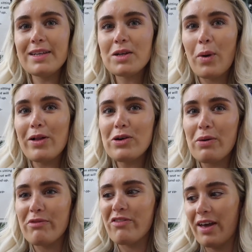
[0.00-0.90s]
These are well
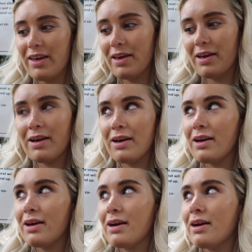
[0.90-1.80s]
comfy.
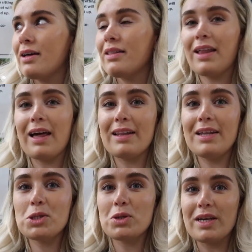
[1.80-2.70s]
Like
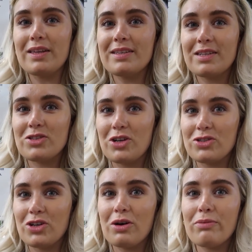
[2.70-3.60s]
literally, these
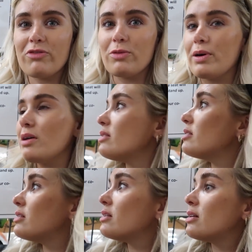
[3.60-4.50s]
are so comfortable.
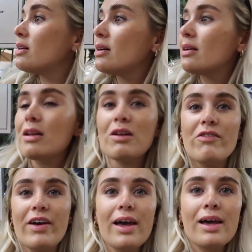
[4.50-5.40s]

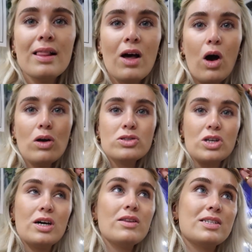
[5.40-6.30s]
Love it.
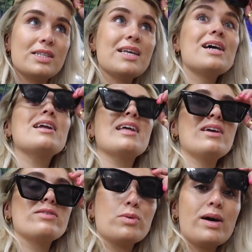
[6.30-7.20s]
Also, there's a sale in
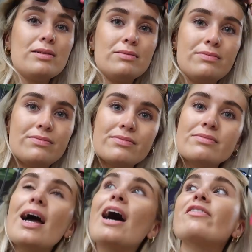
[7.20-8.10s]
here as well.
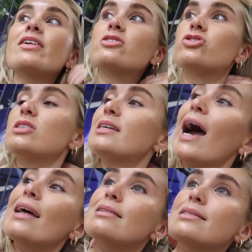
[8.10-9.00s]
I think there's just a
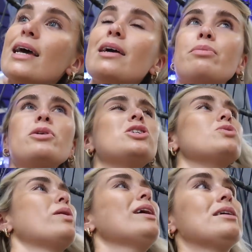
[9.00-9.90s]
garden sale, which
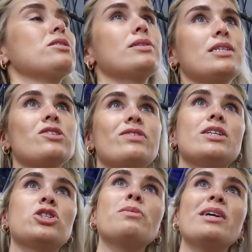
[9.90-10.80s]
is weird considering
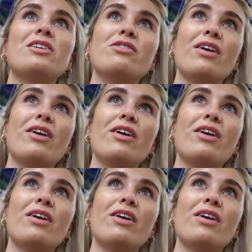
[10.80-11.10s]
it's summer. You'd